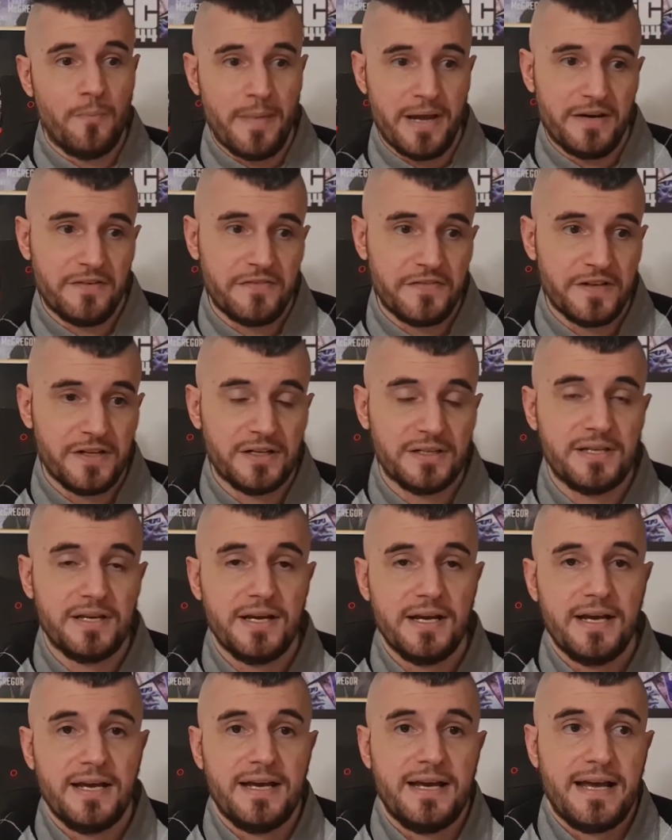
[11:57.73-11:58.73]
Menfield
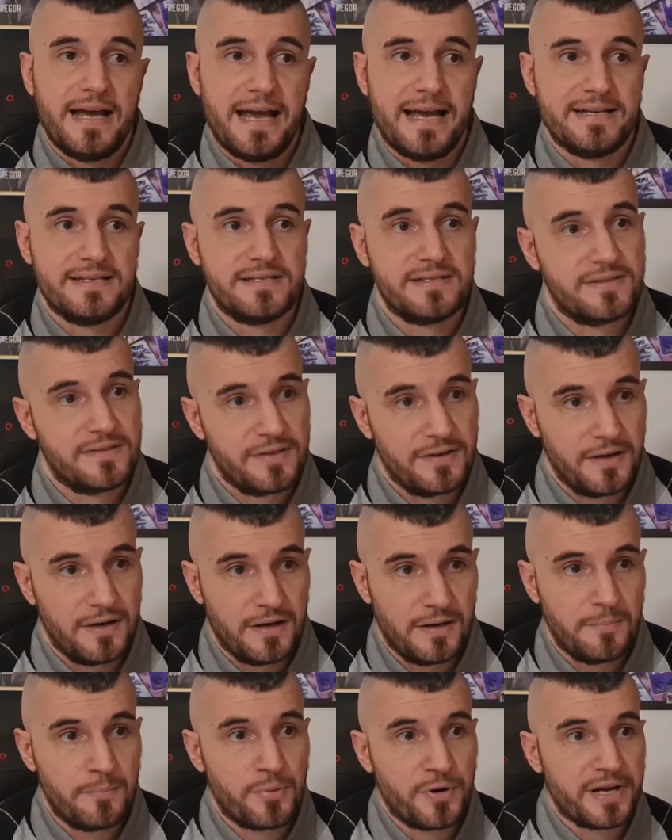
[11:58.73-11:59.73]
has
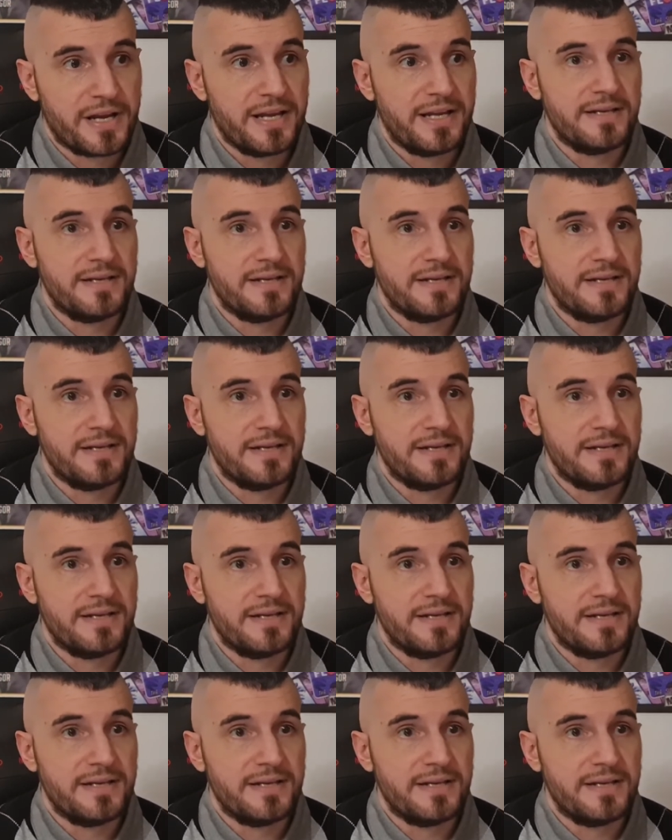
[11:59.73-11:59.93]
to bring